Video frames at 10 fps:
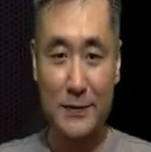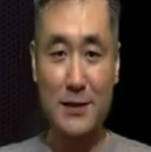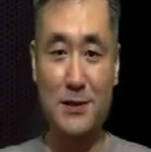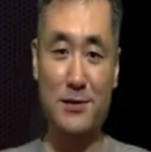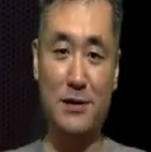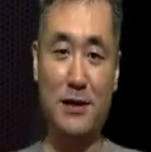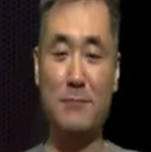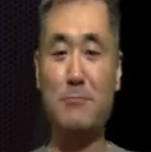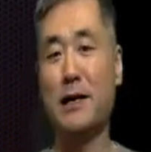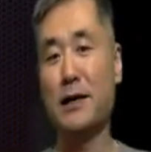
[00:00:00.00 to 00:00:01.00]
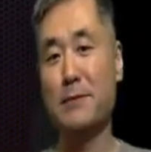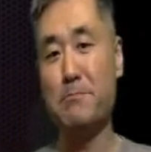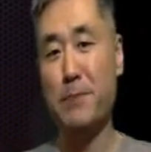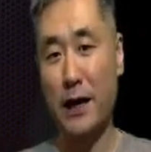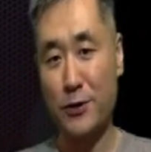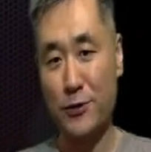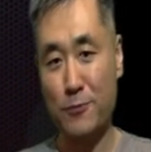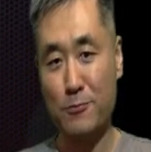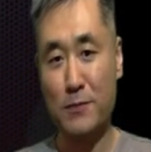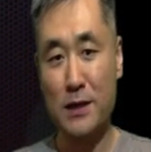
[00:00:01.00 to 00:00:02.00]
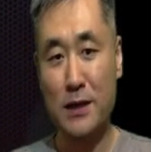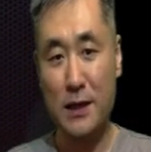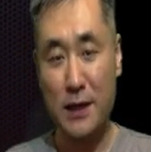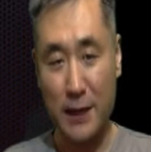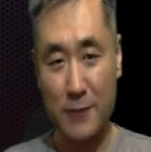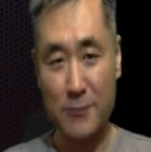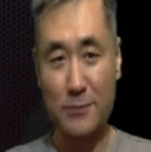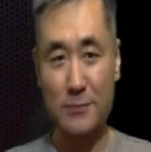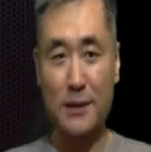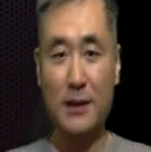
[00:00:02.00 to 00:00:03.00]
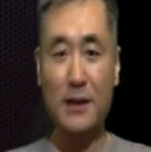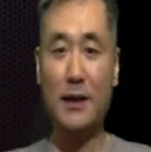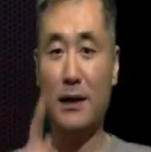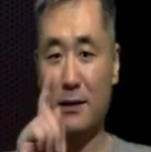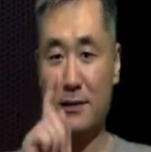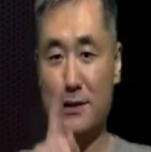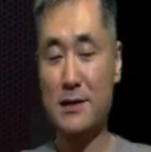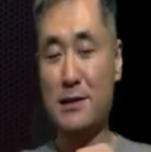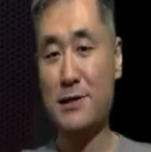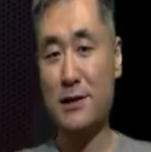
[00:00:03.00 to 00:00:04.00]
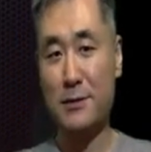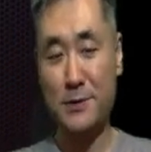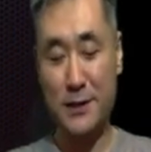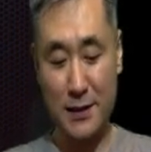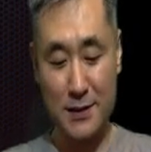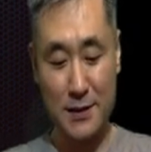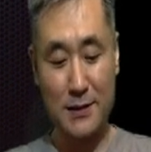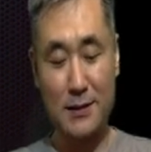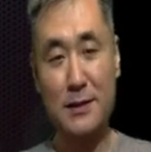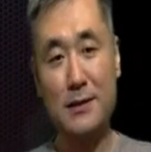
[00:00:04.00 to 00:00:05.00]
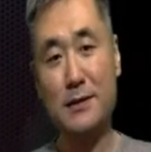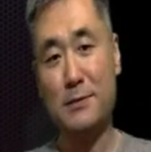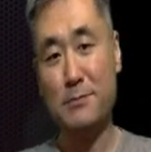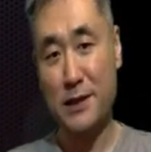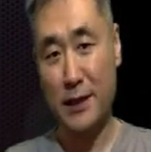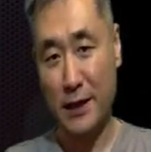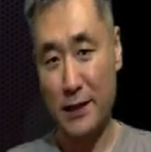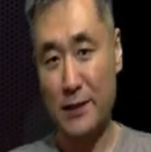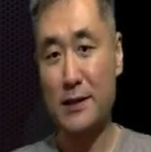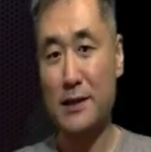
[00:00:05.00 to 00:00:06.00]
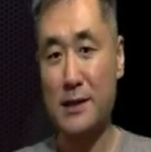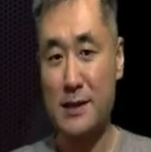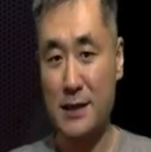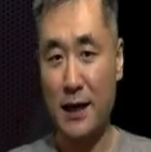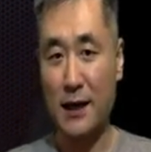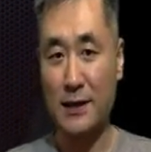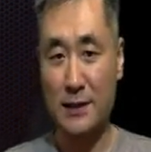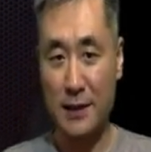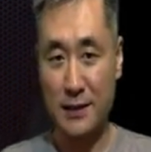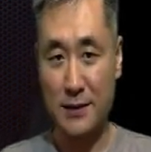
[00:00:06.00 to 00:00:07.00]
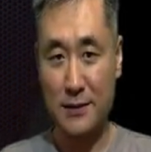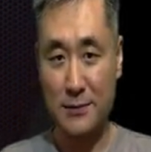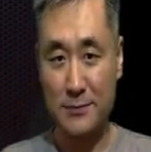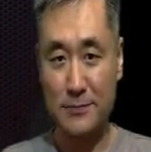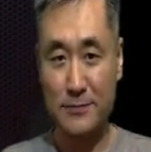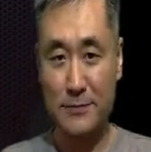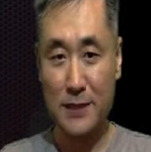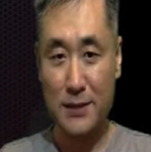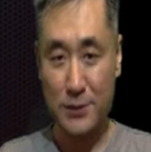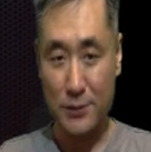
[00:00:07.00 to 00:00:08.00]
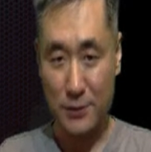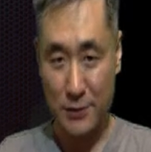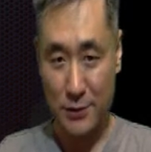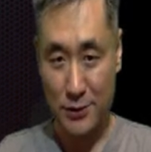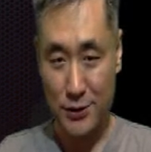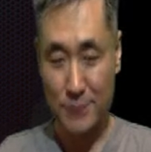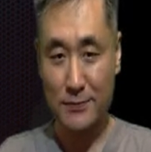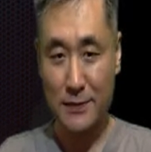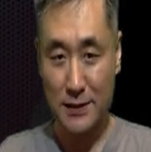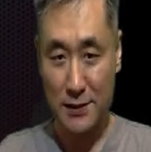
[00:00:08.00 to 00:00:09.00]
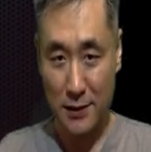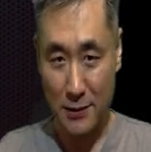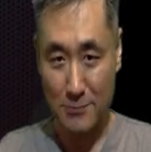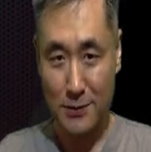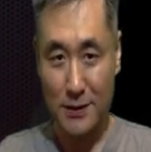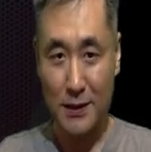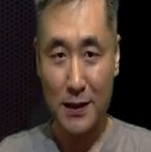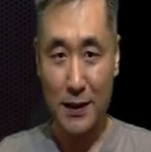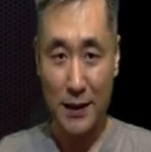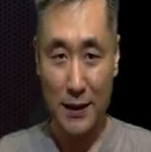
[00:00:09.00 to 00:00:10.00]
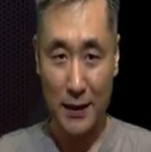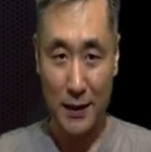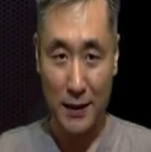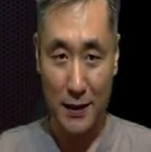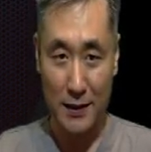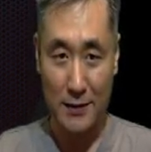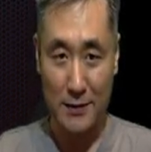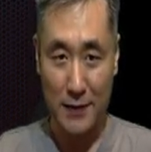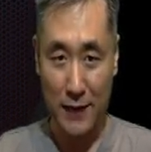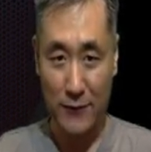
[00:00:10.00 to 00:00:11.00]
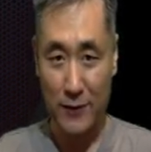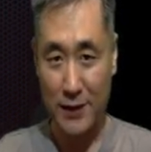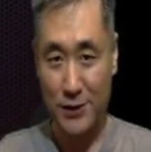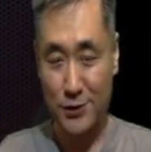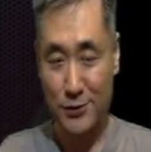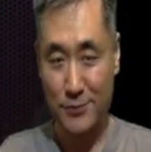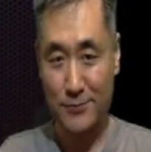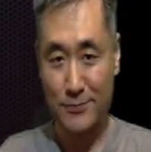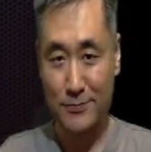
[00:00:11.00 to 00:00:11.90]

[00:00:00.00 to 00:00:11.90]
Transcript: Just like my vacuum cable. And this is slump test. The mechanic is identical. So crunch, slump, and neck flexion